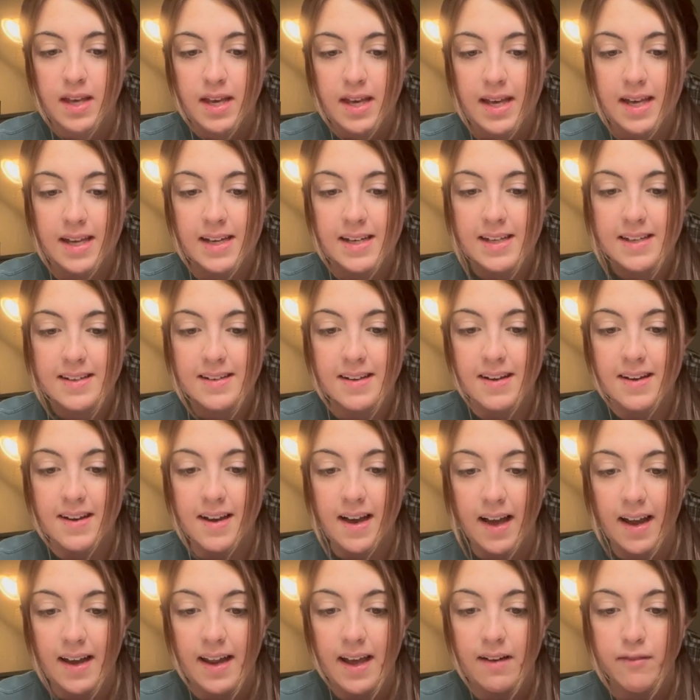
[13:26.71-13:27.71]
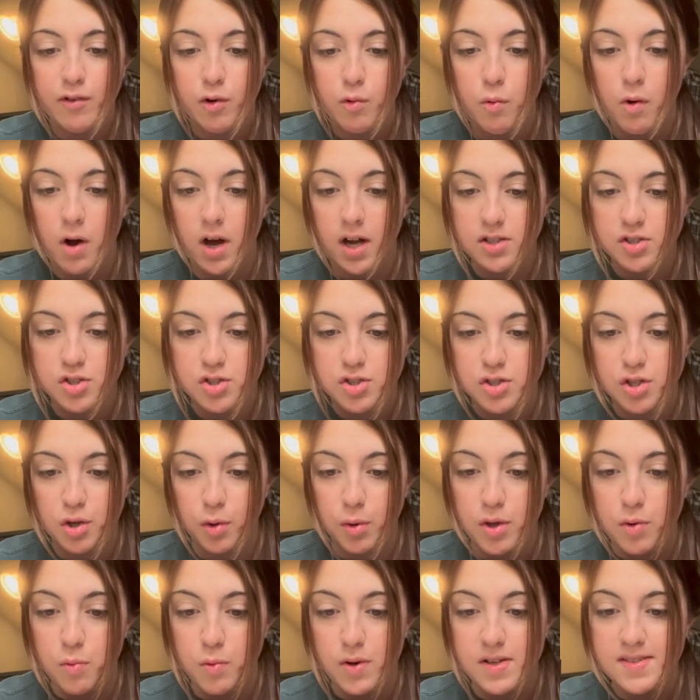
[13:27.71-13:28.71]
And he did not have a watch, so
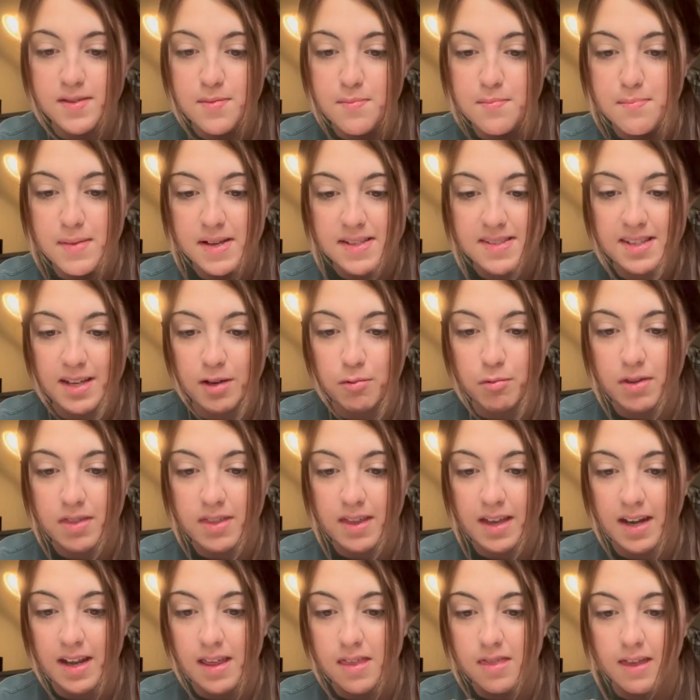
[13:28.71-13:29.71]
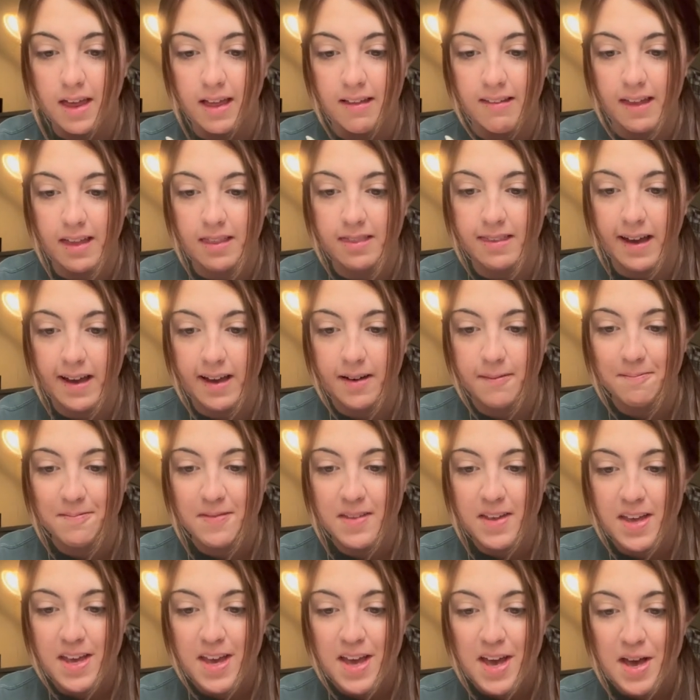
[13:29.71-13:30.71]
he wasn't messing with anything like that.
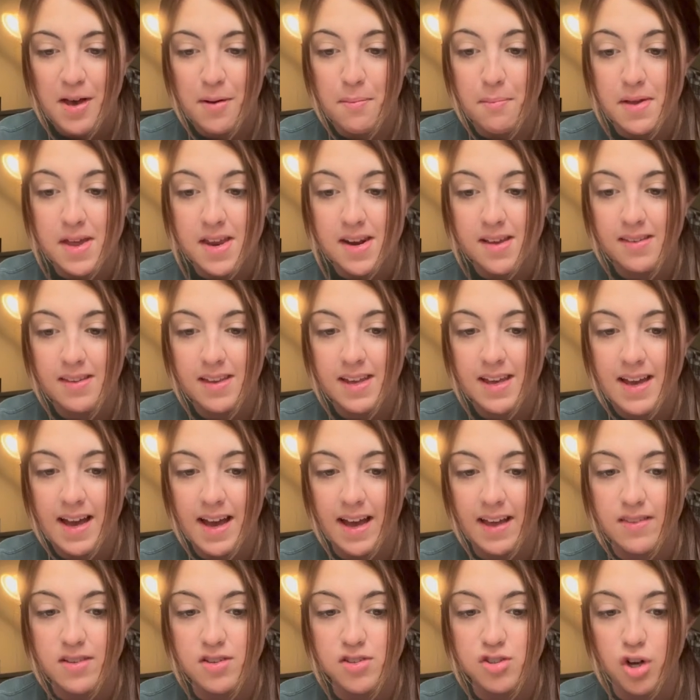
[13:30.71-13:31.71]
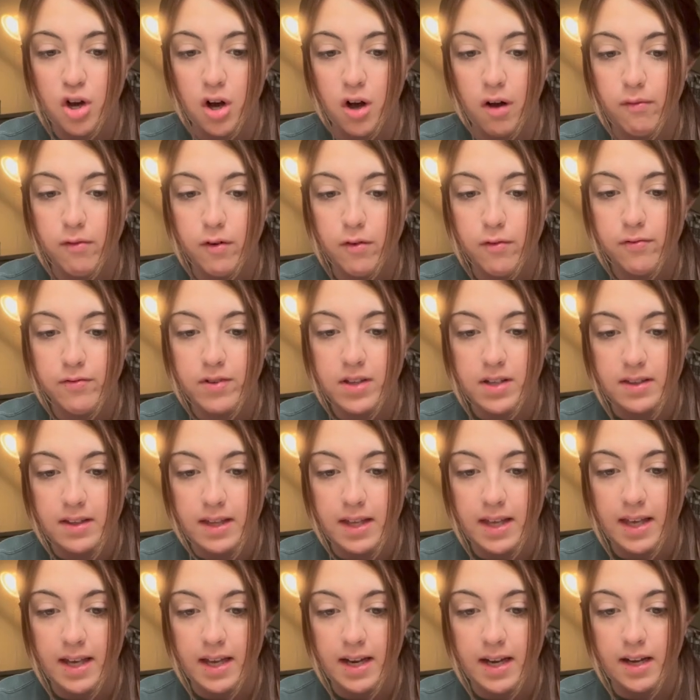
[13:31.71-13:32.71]
Immediately, I had this awful
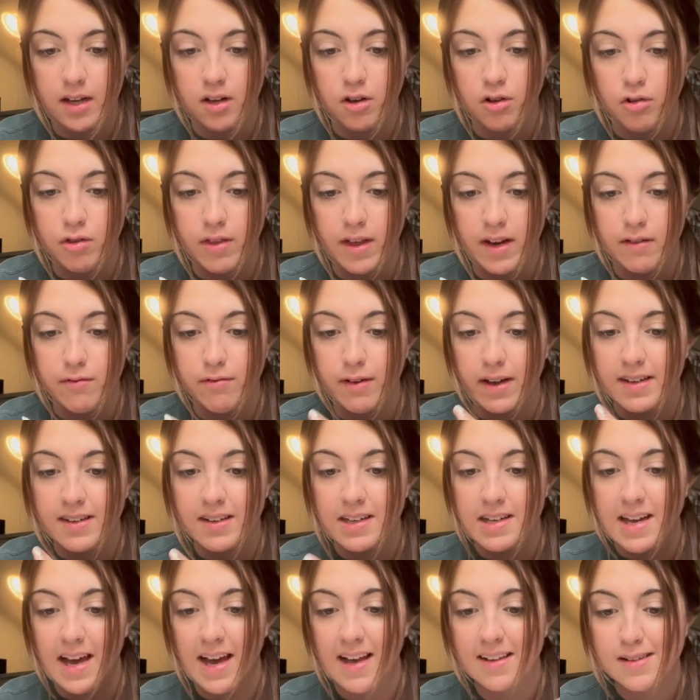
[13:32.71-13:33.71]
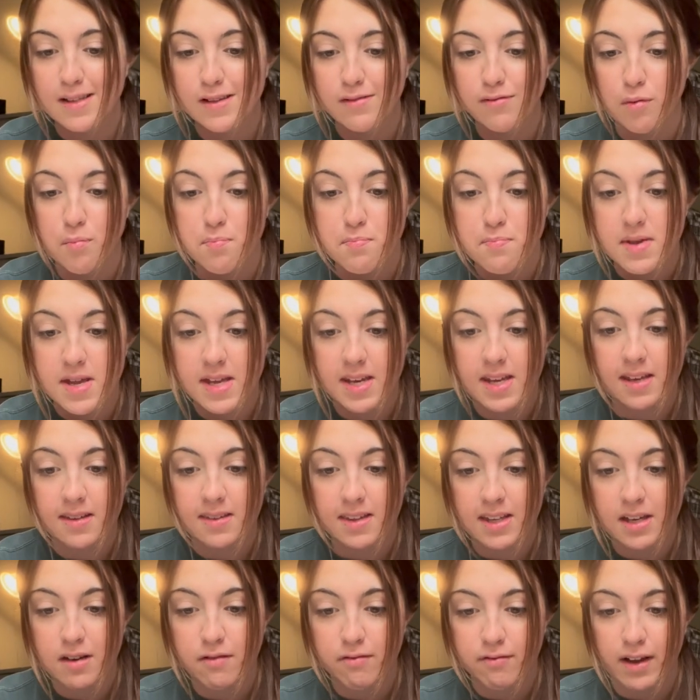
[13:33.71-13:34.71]
feeling, and I knew that if I did not leave
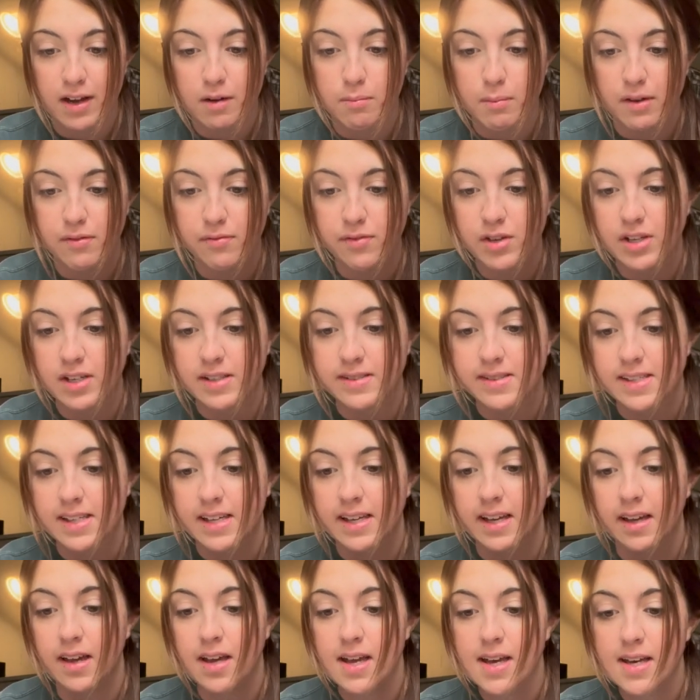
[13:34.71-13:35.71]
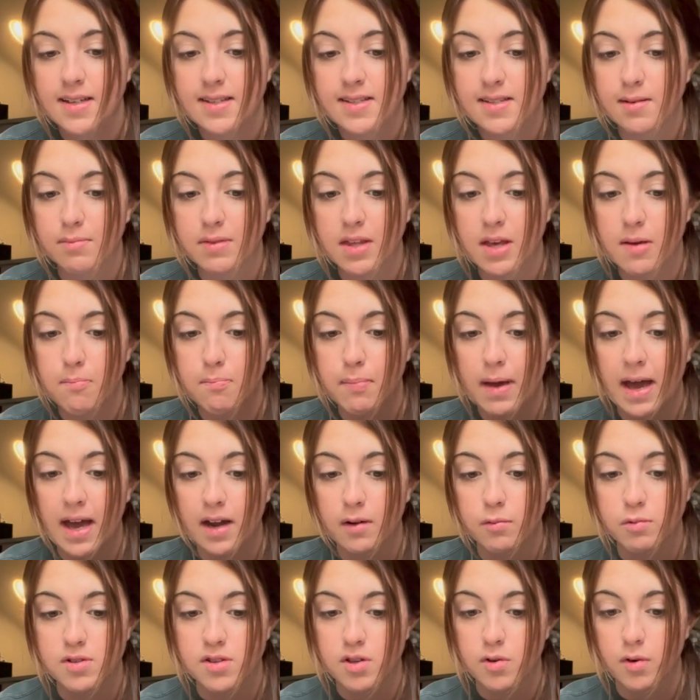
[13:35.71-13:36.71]
immediately to find my fiance, something
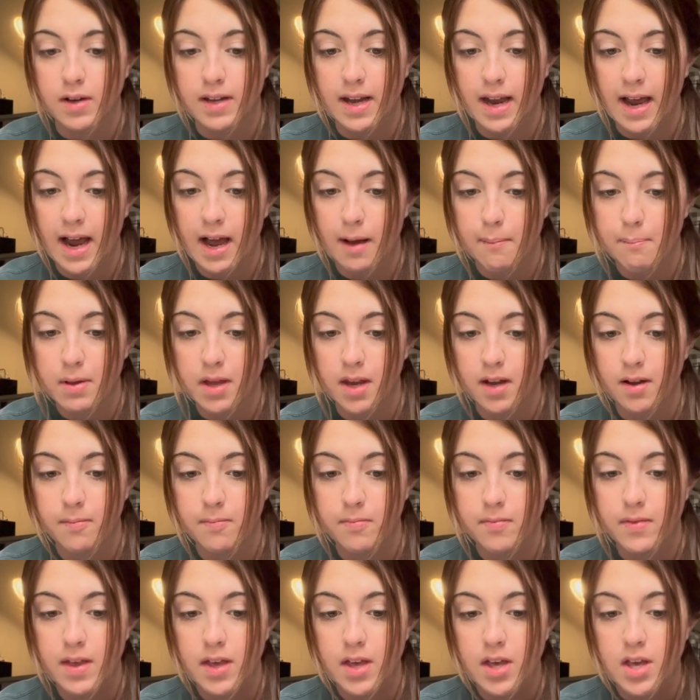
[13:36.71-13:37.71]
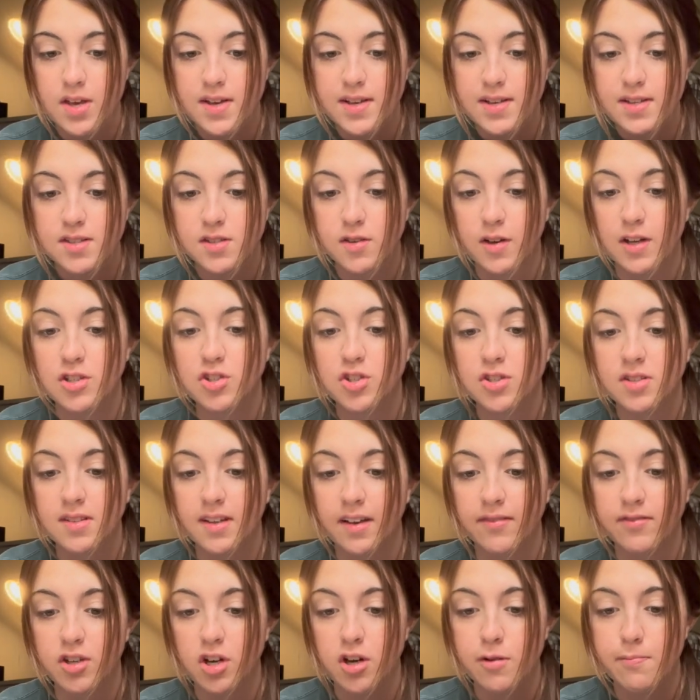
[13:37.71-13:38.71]
bad was going to happen. So I just
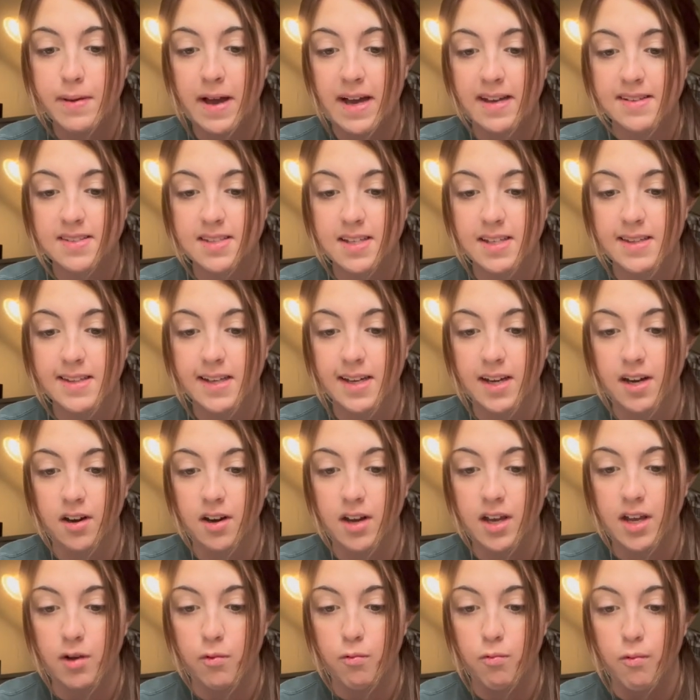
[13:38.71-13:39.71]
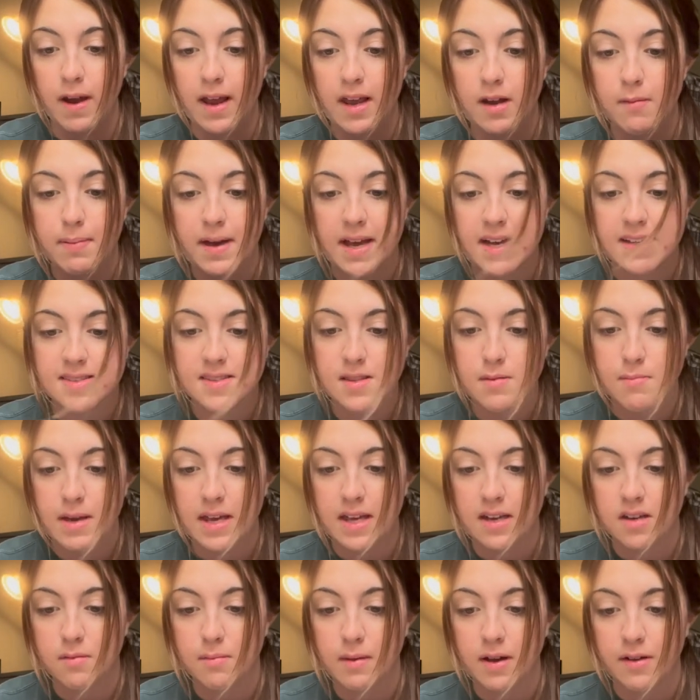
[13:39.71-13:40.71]
left our basket there and ran past the
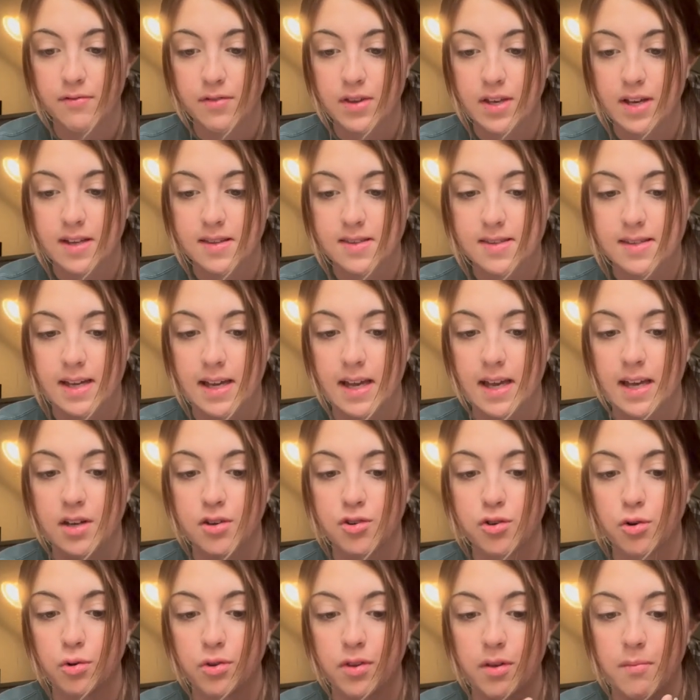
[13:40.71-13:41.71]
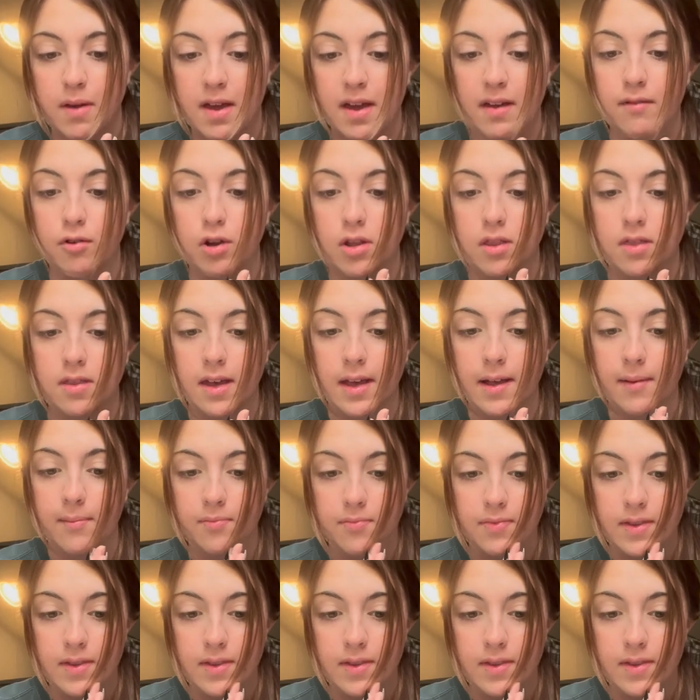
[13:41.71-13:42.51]
man to my fiance and told him everything.